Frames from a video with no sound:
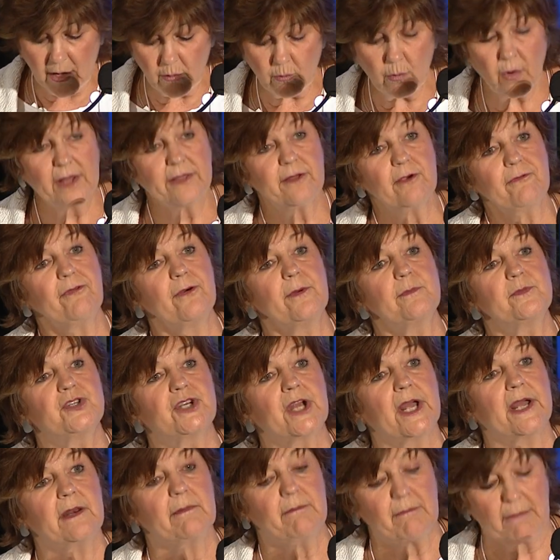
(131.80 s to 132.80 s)
And whether from
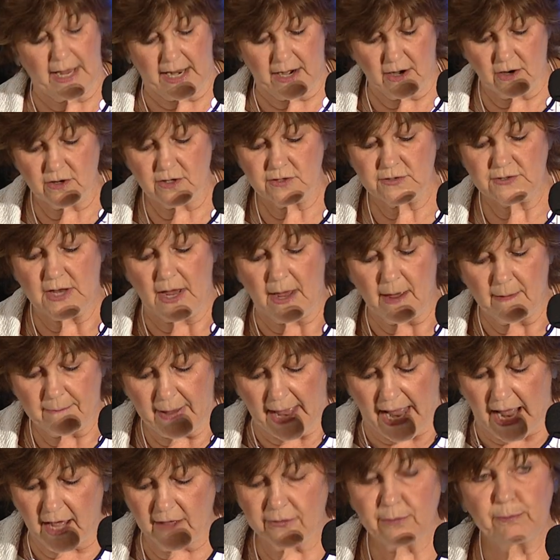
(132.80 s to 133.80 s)
Jane Mayer's
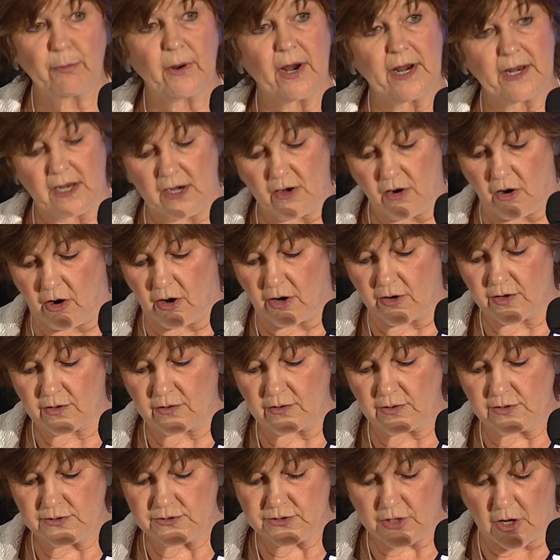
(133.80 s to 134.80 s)
path-breaking
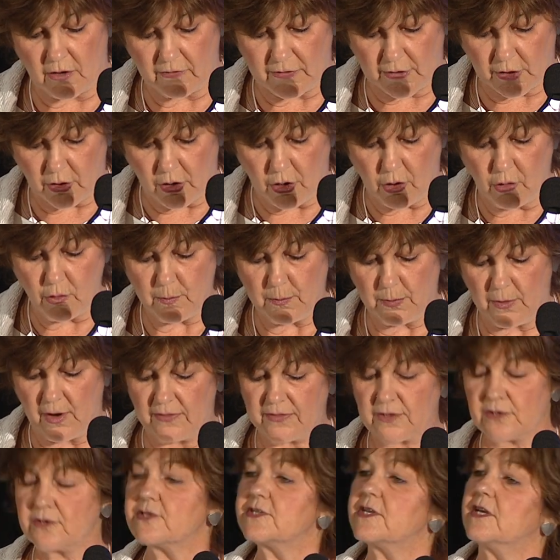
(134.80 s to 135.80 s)
articles on the Koch
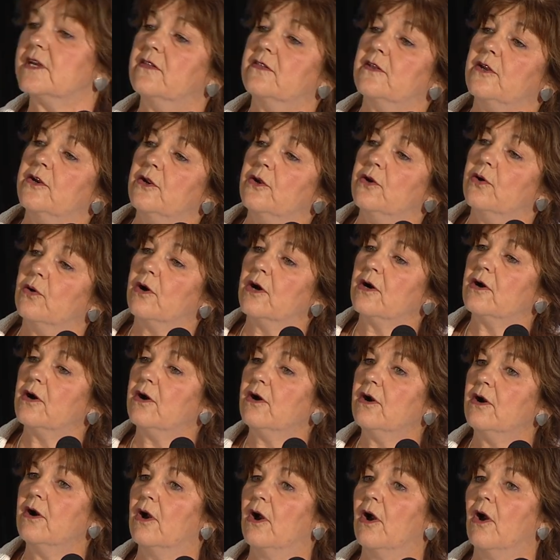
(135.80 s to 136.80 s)
brothers in The New
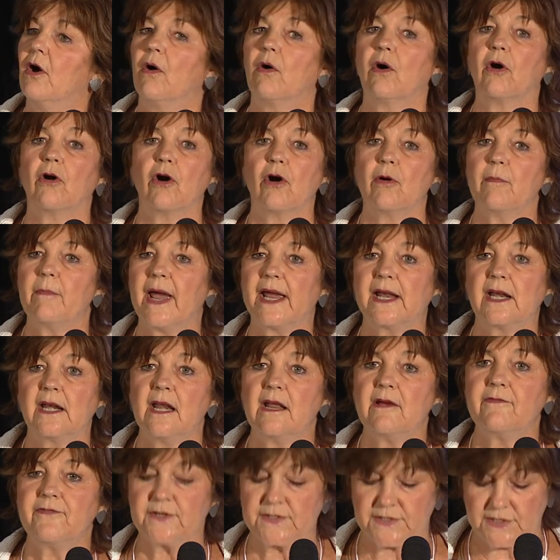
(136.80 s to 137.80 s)
Yorker, or her
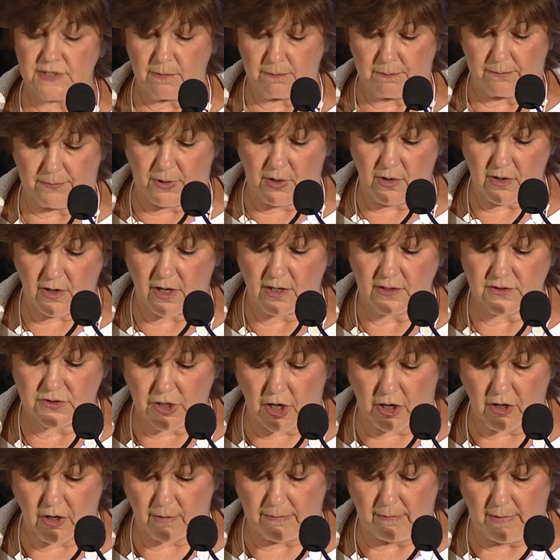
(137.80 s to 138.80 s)
magnificent book,
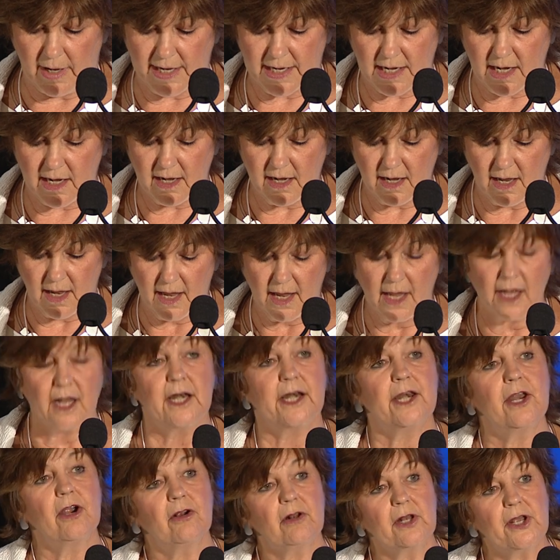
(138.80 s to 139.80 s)
Dark Money,
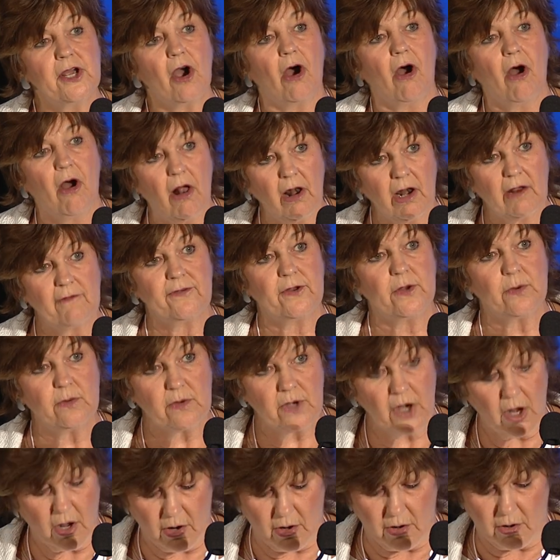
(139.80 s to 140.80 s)
nearly all of you
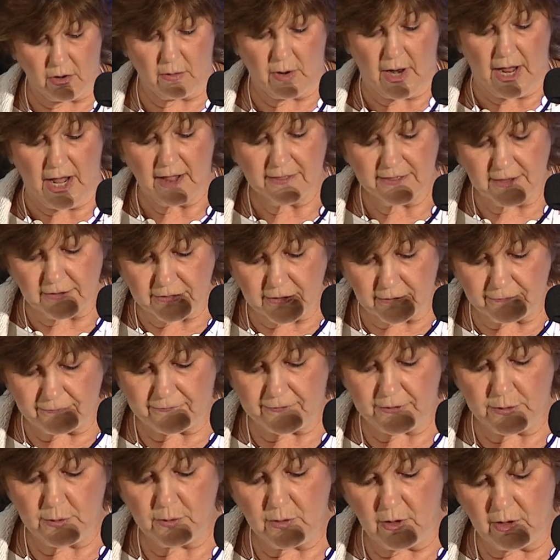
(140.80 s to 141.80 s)
know that the
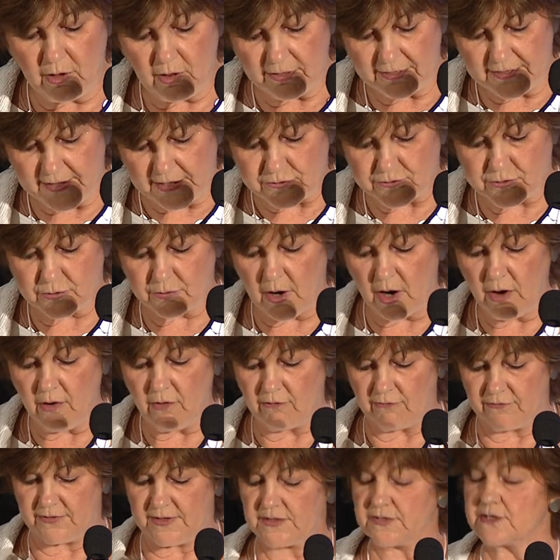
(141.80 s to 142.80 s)
fuel that
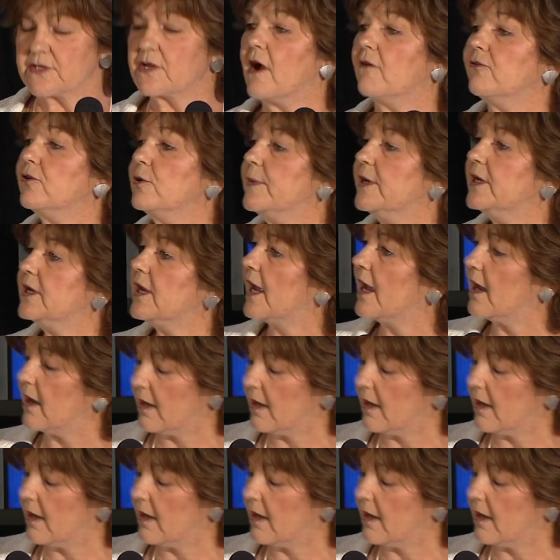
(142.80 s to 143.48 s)
drove this government